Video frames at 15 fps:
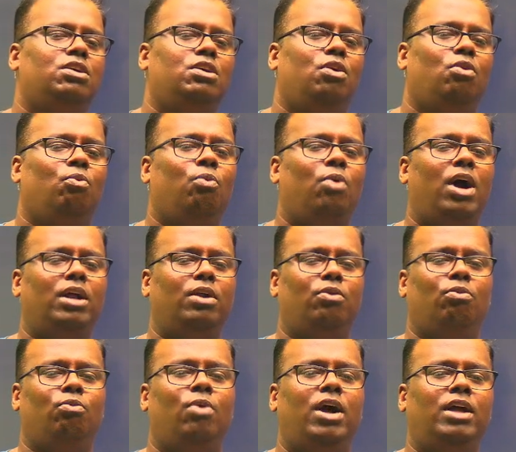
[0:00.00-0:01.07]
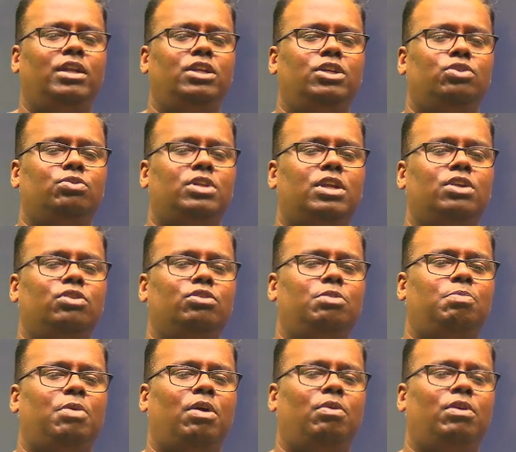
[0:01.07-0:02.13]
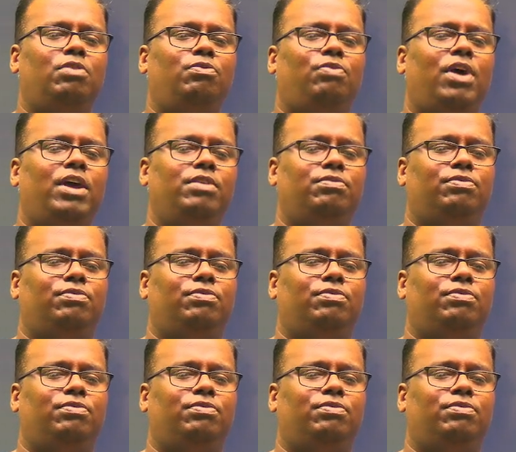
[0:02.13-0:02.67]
1 into 10 to the power 5.